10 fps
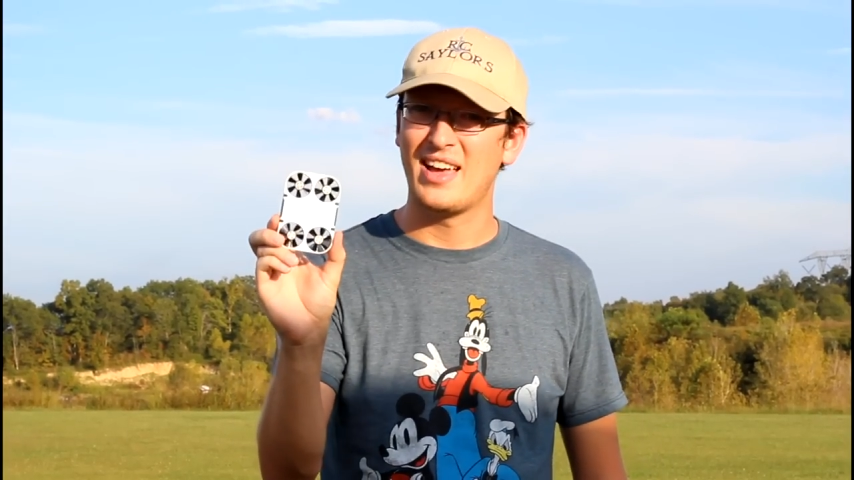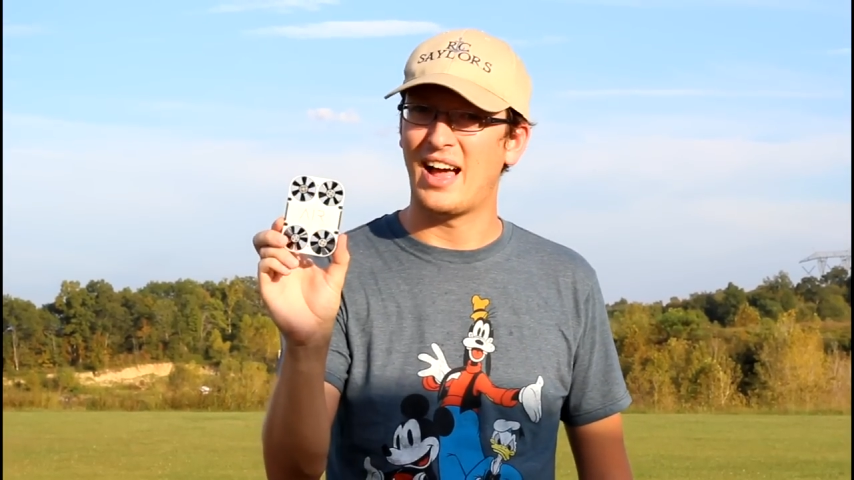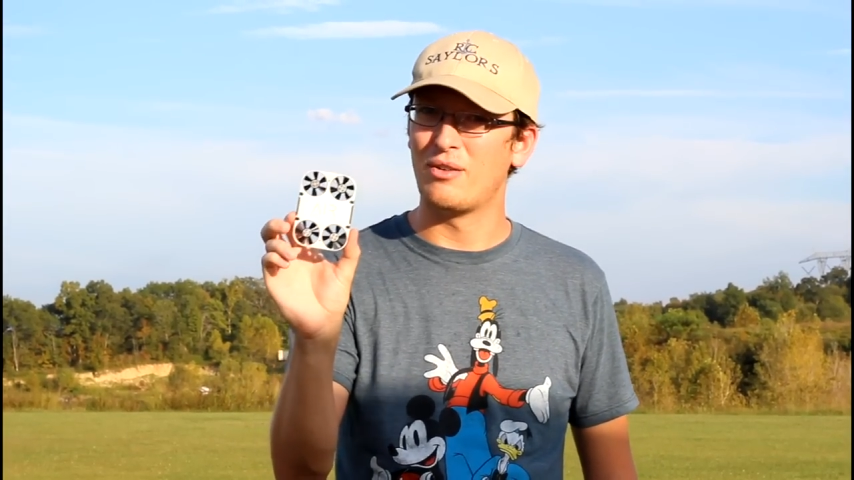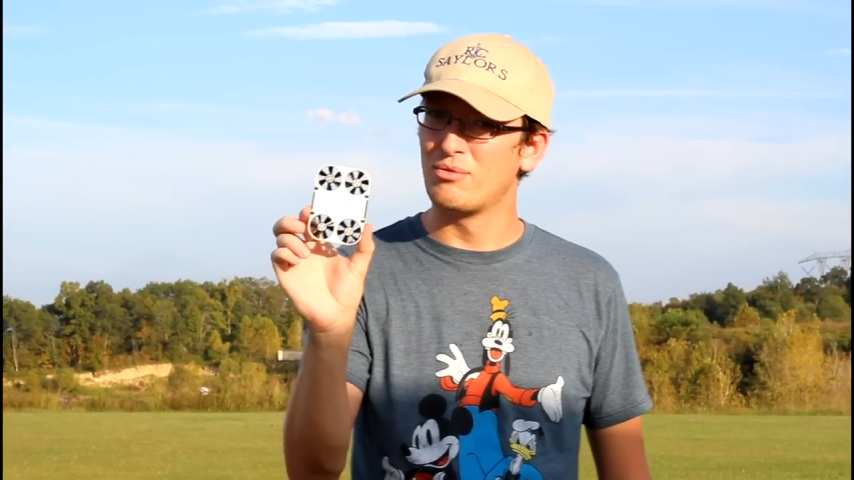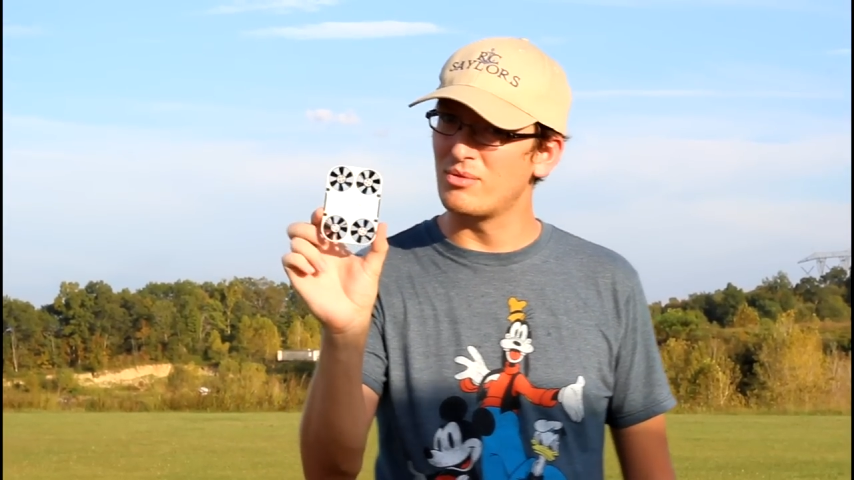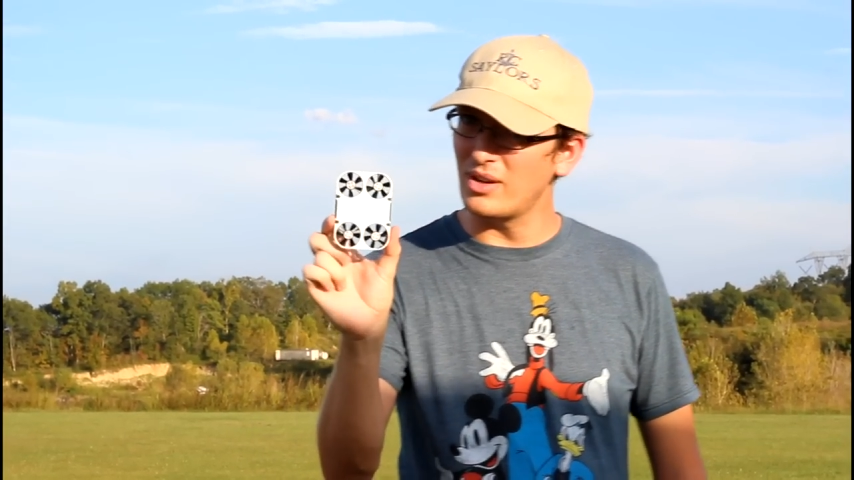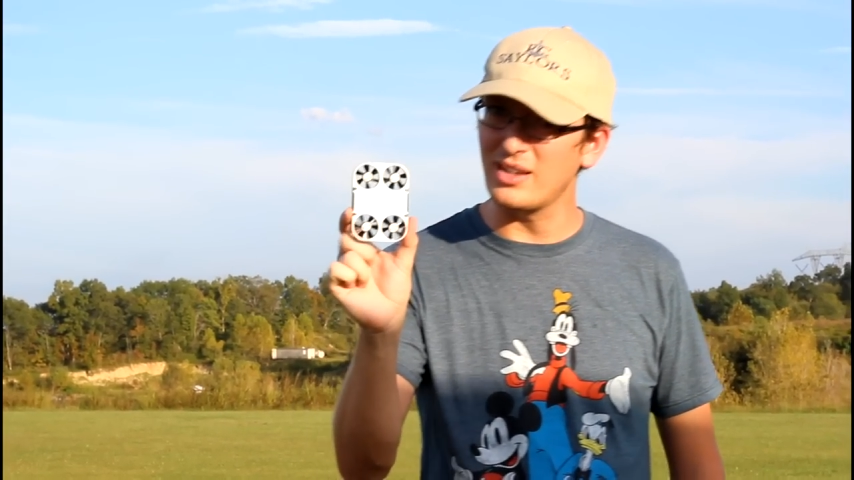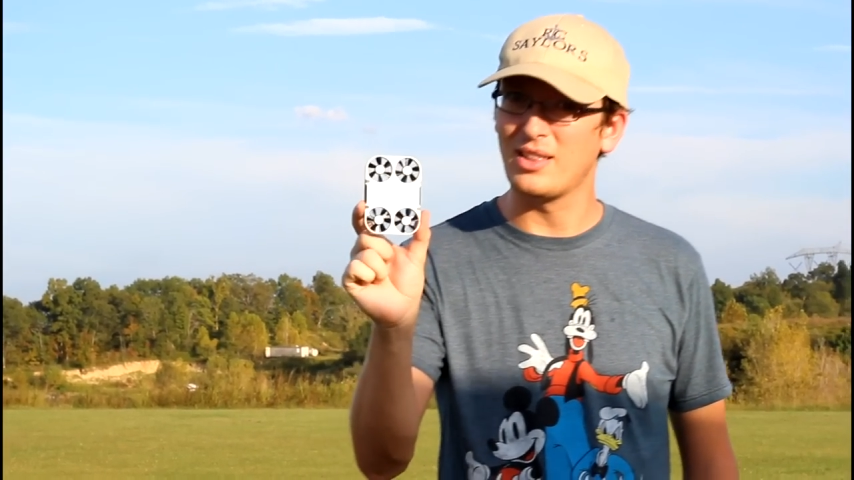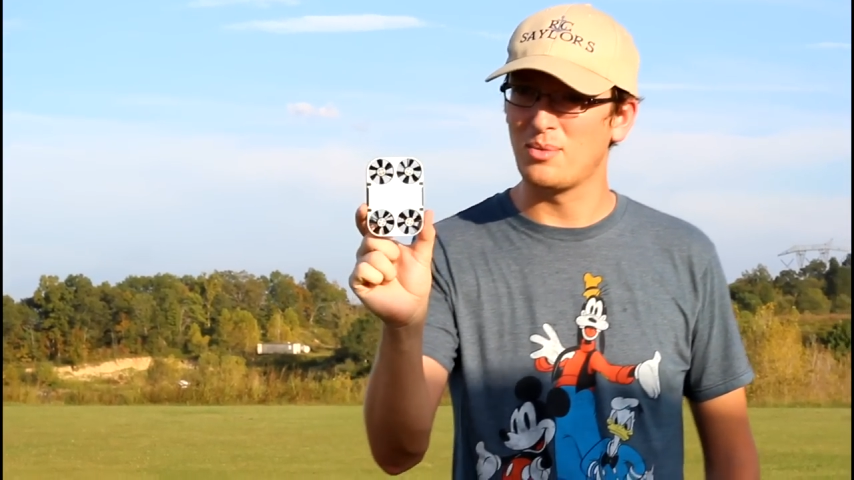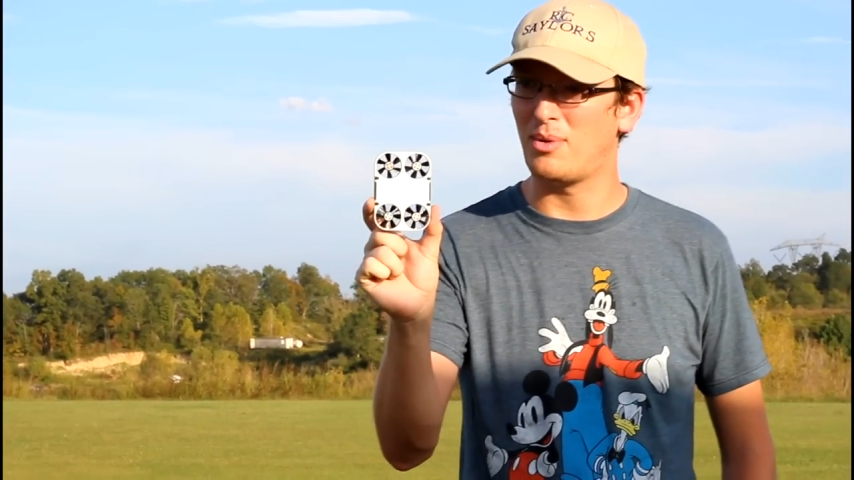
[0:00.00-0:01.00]
I
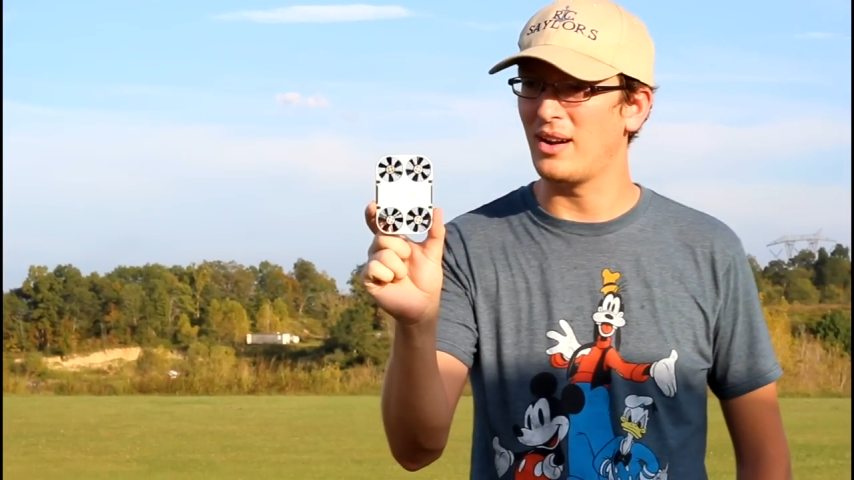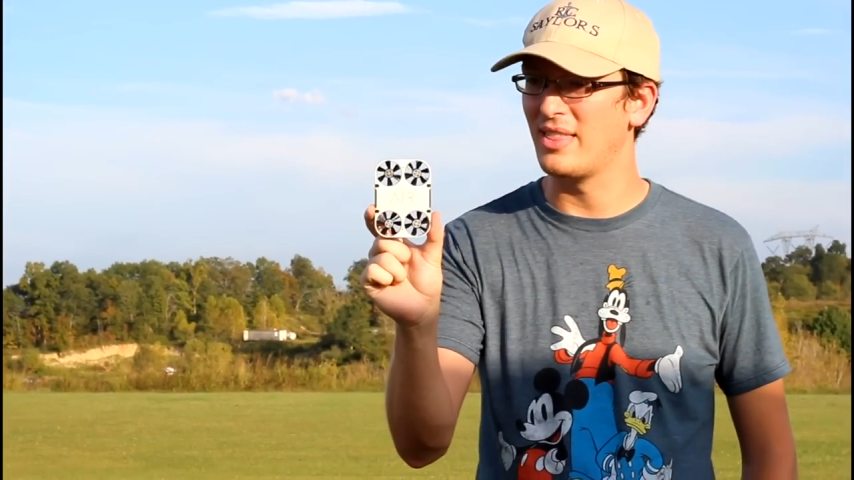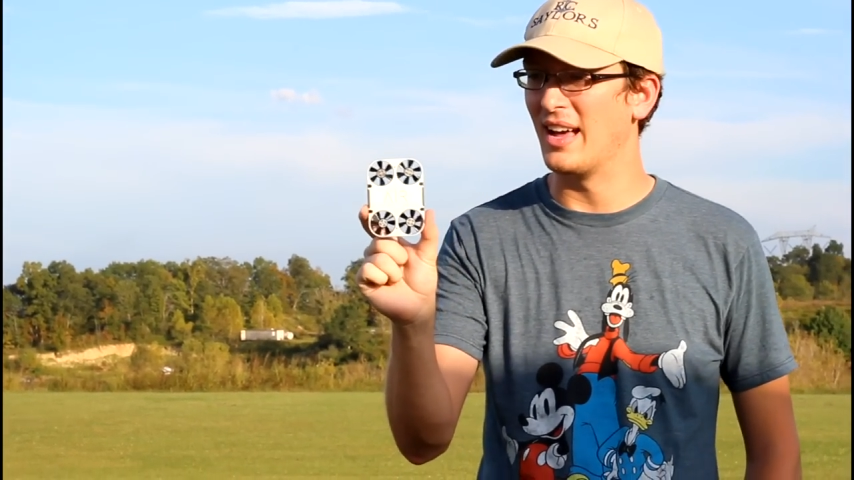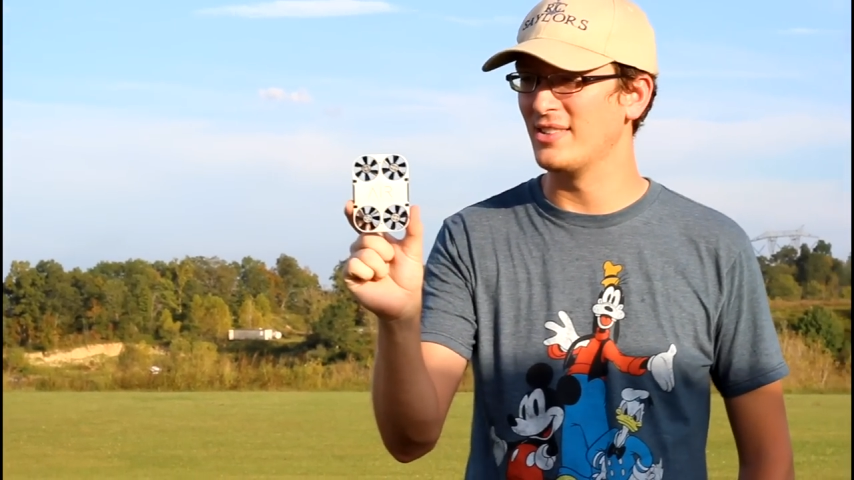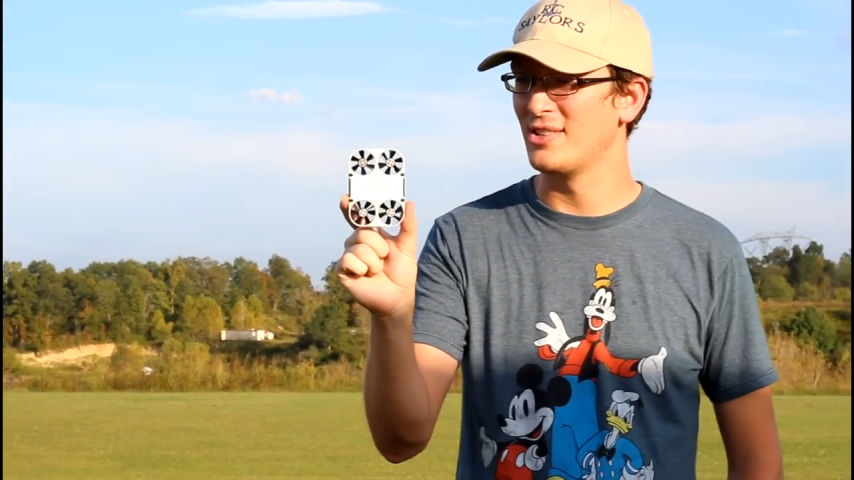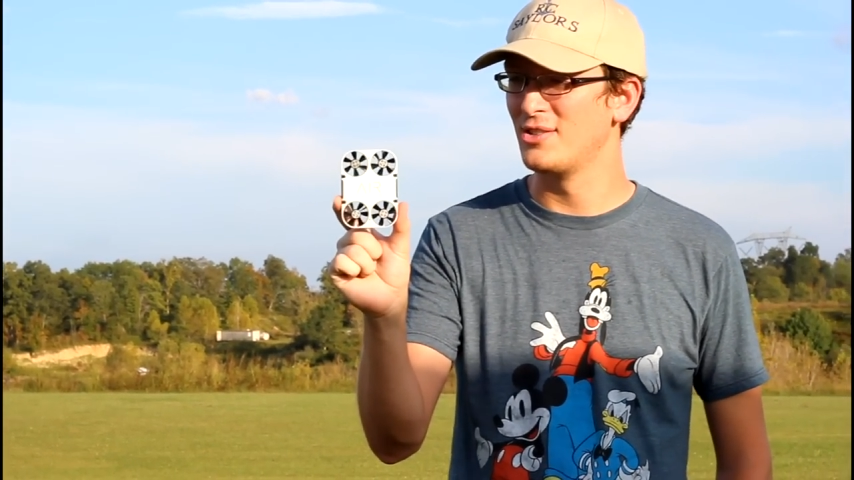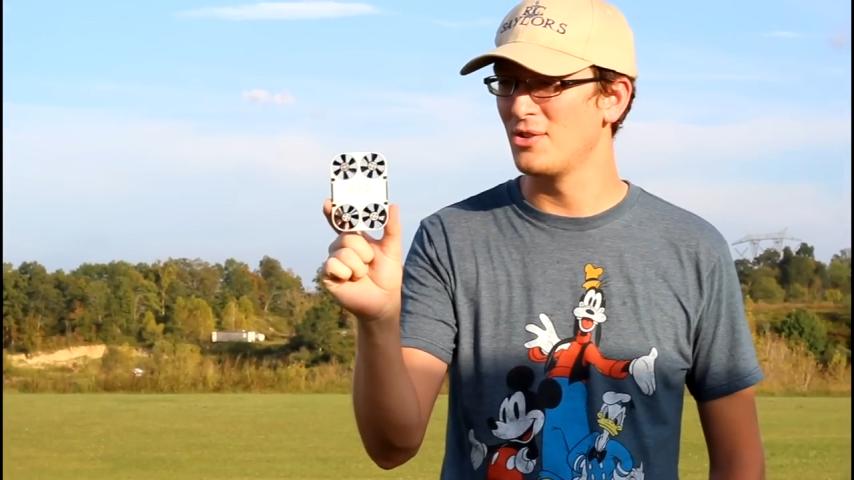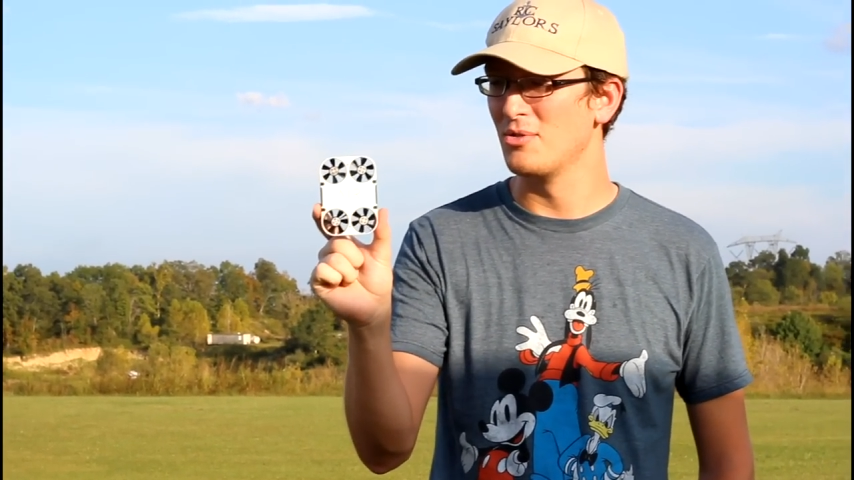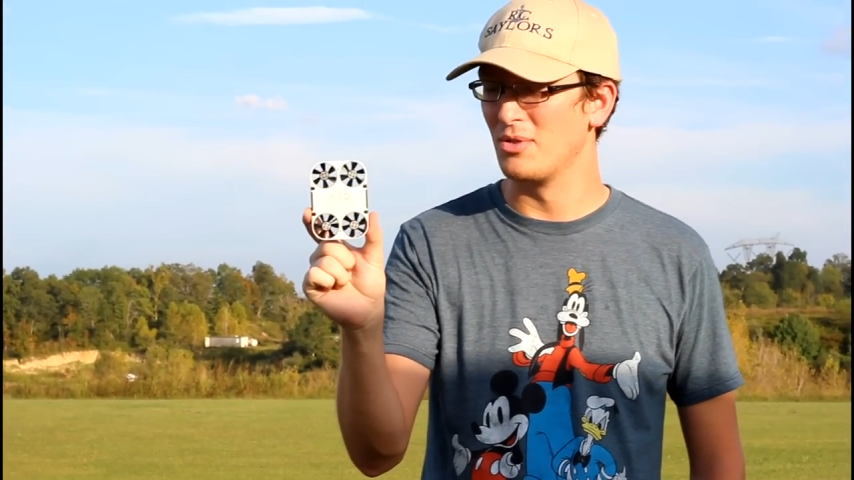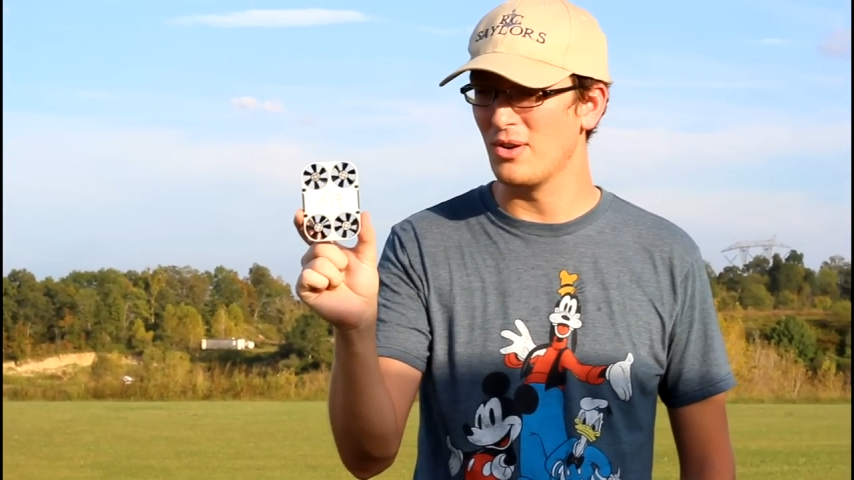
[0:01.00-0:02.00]
really wanted that to
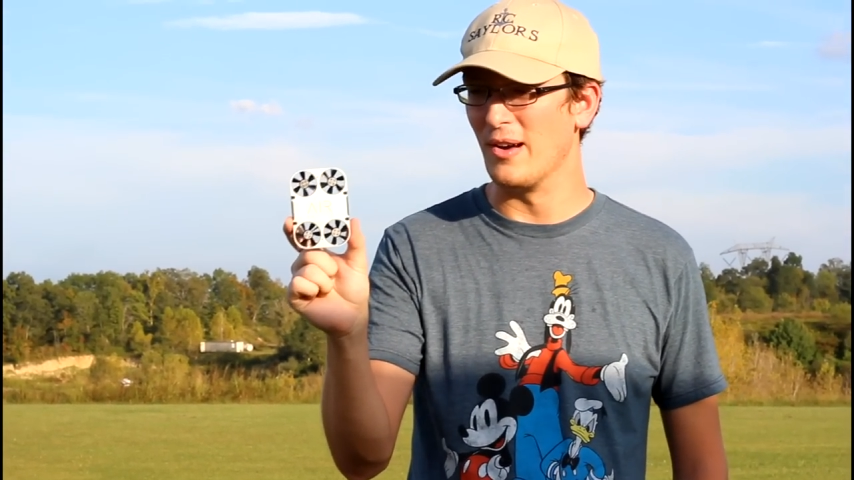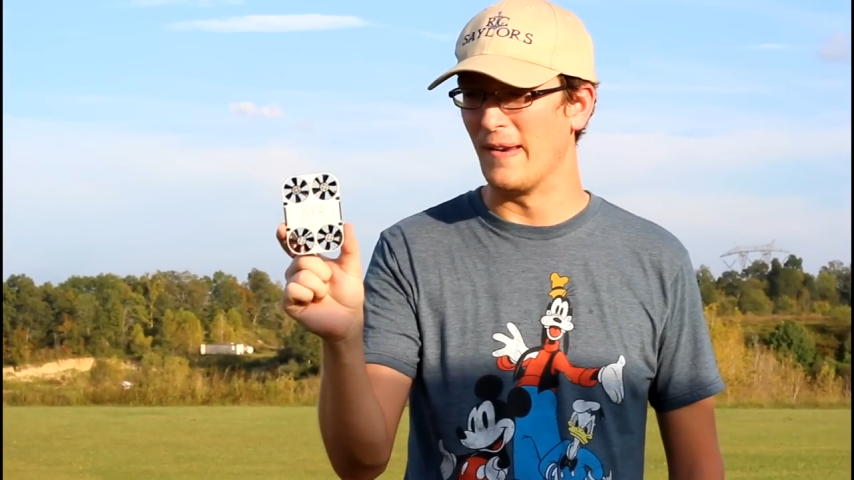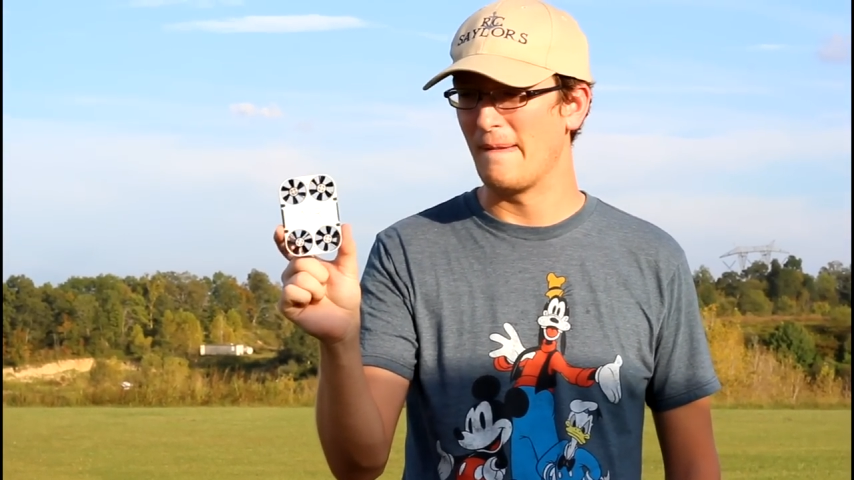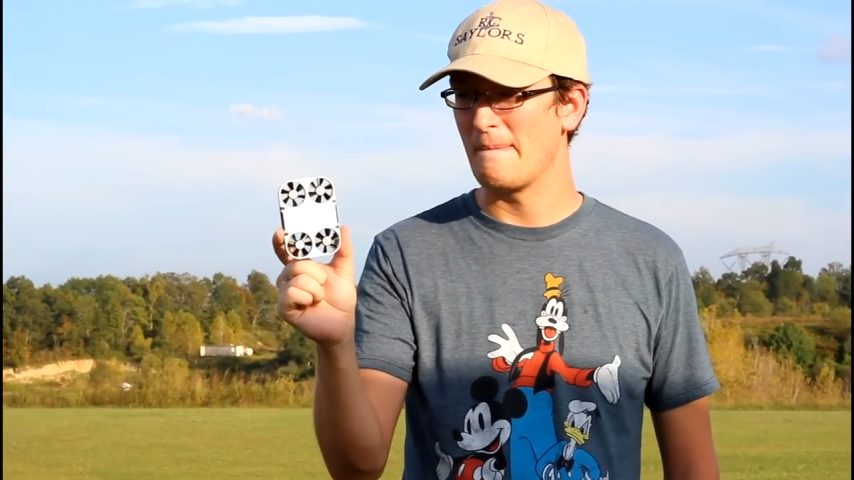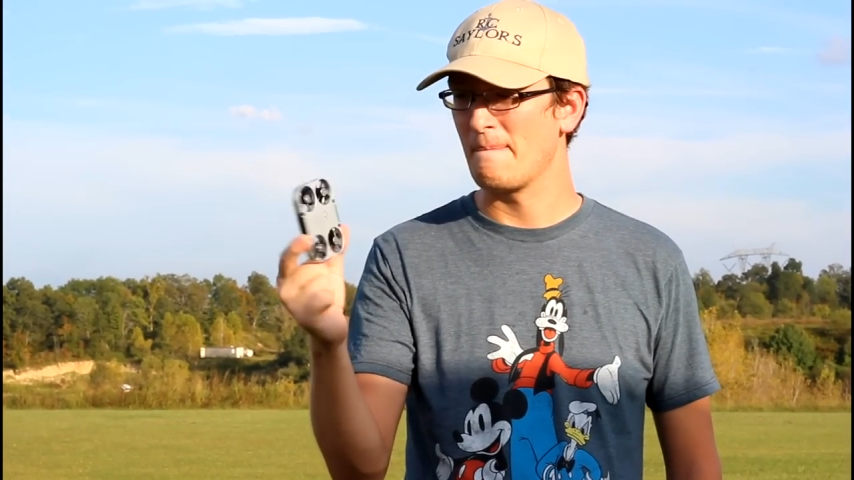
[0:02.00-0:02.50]
do good.